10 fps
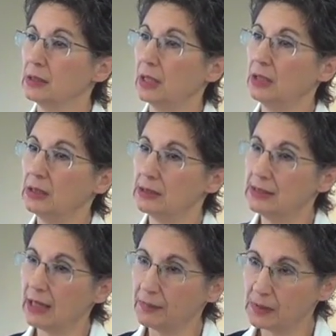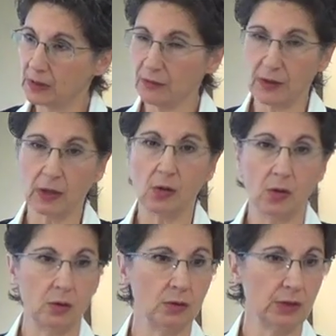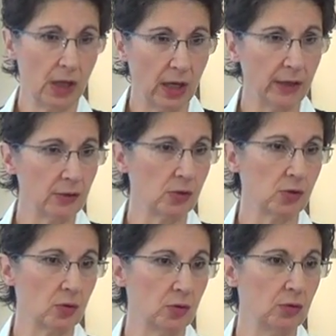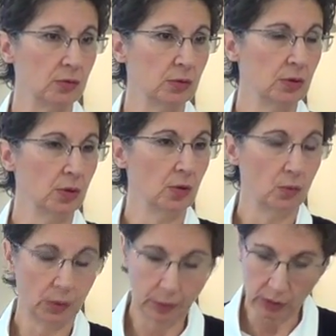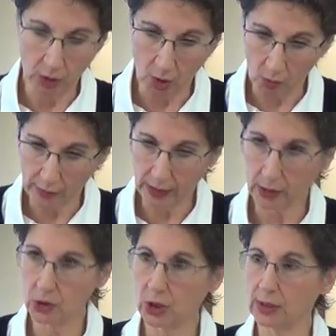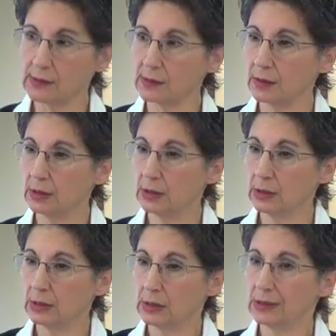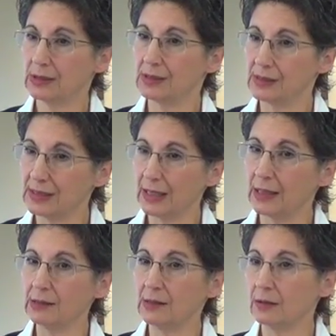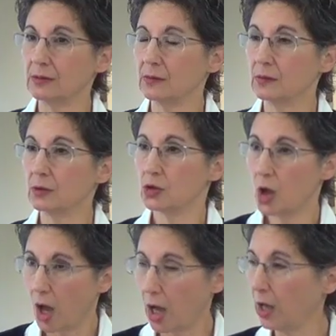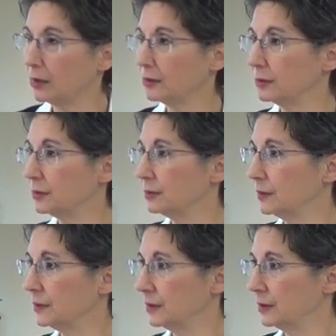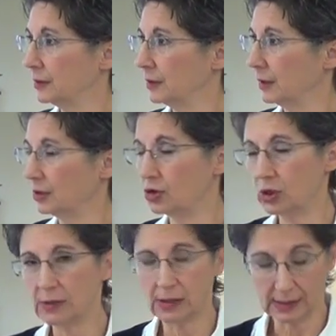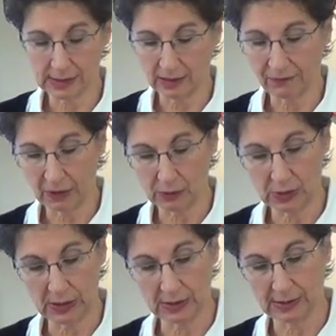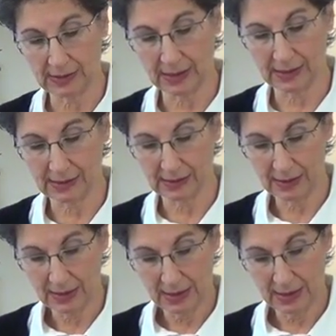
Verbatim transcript: that in the depths of our whole heart and soul, when we know we are just, to stand tall. And just like St. Faustina says,